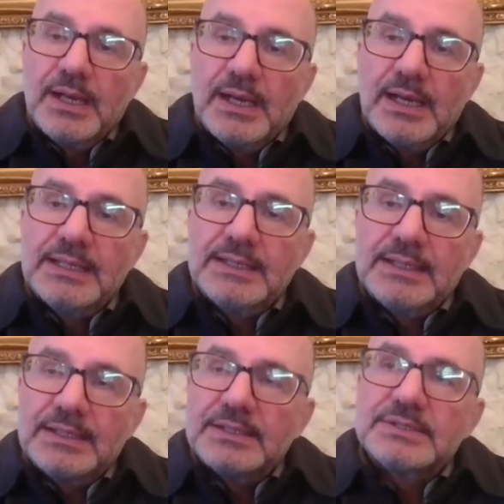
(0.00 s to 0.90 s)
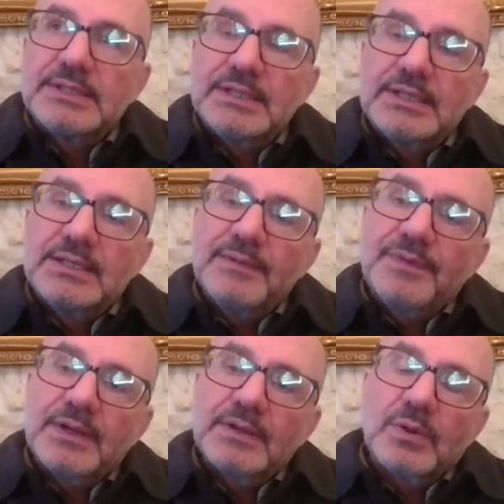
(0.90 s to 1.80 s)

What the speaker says: And the different